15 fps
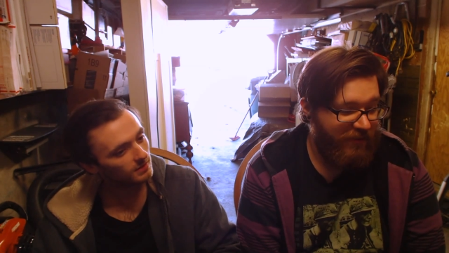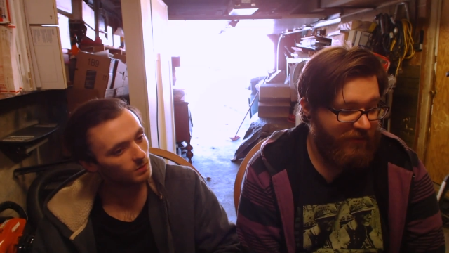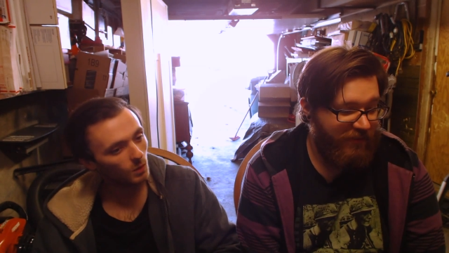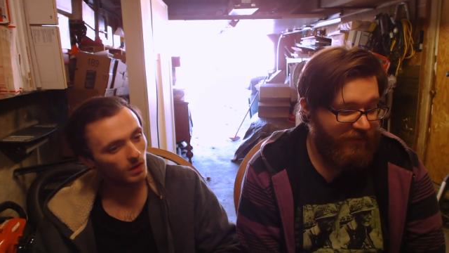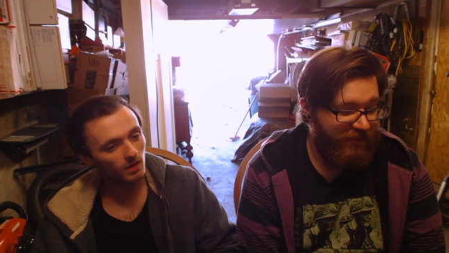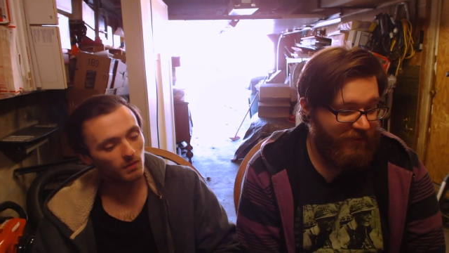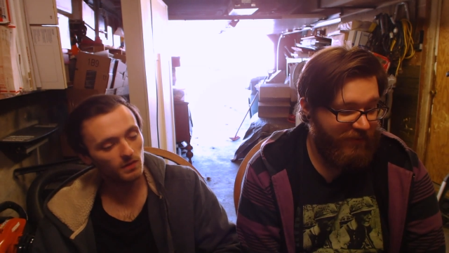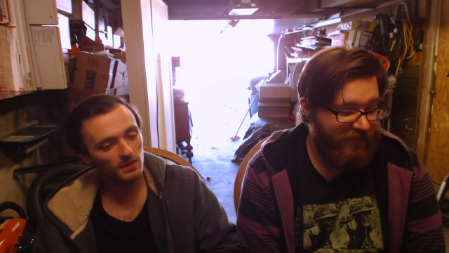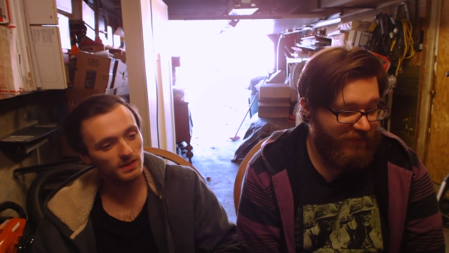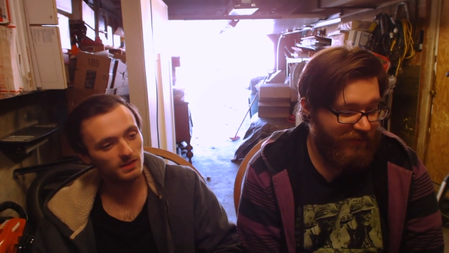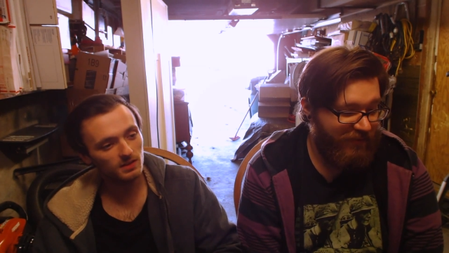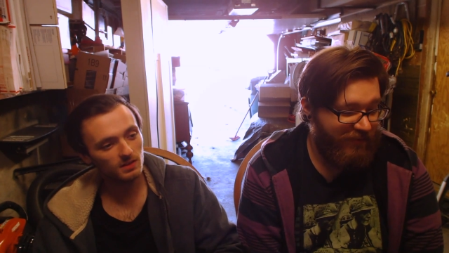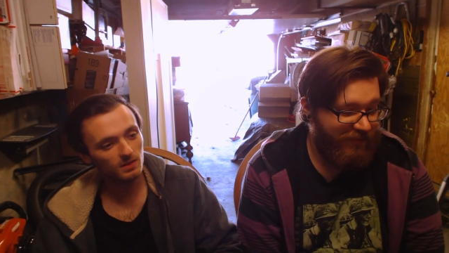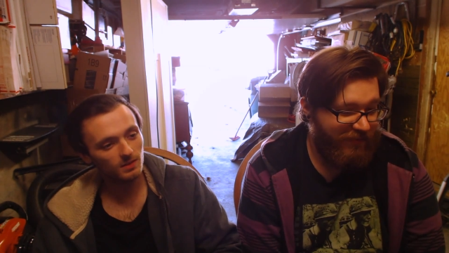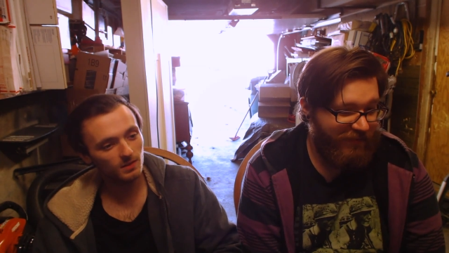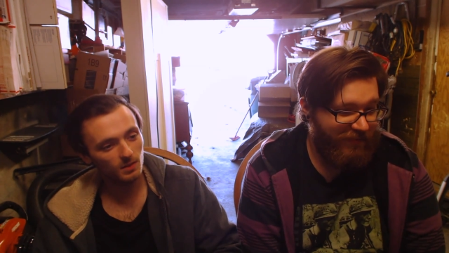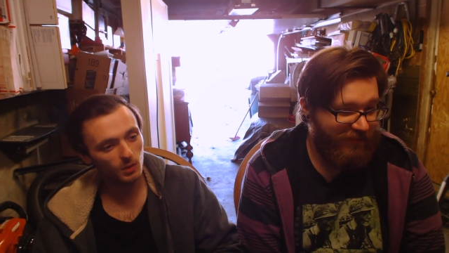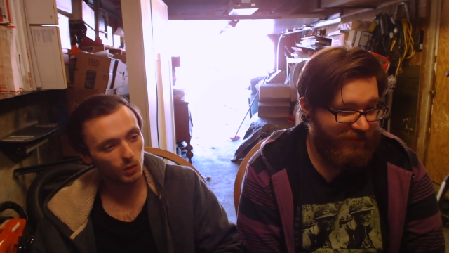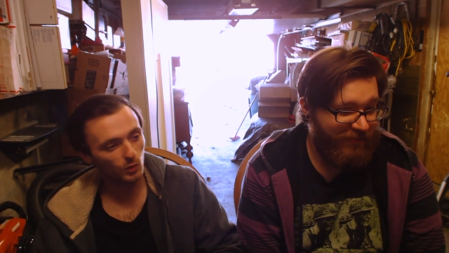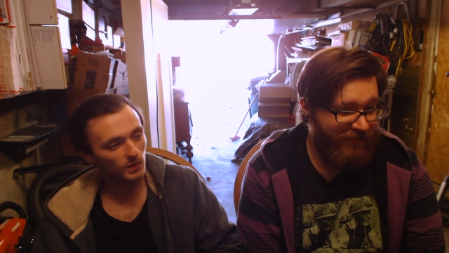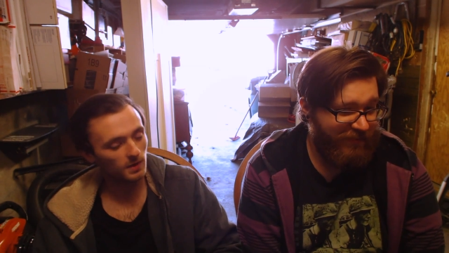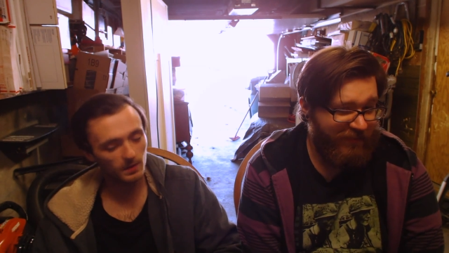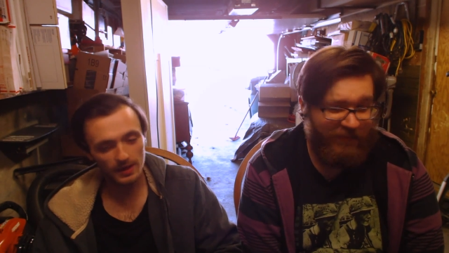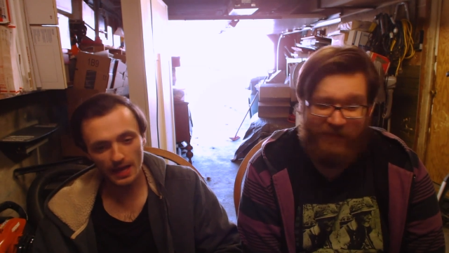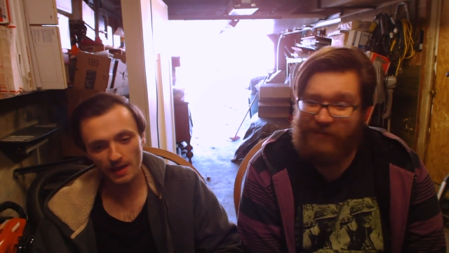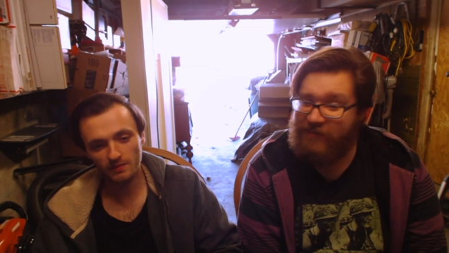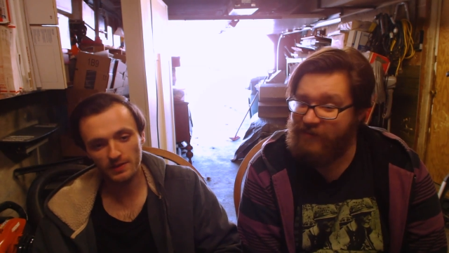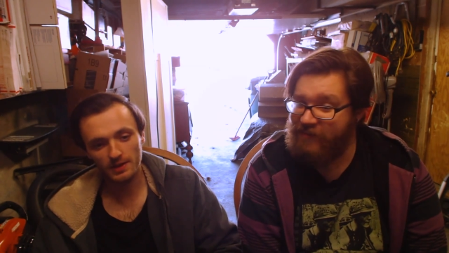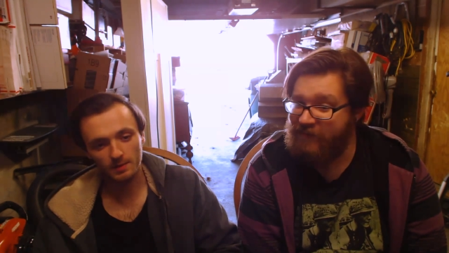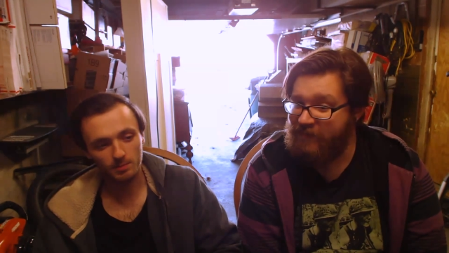Speaker 1: one of these three we
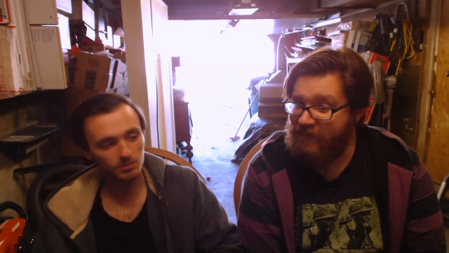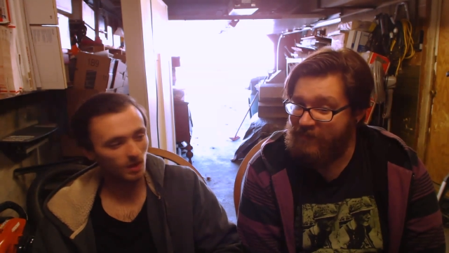have here.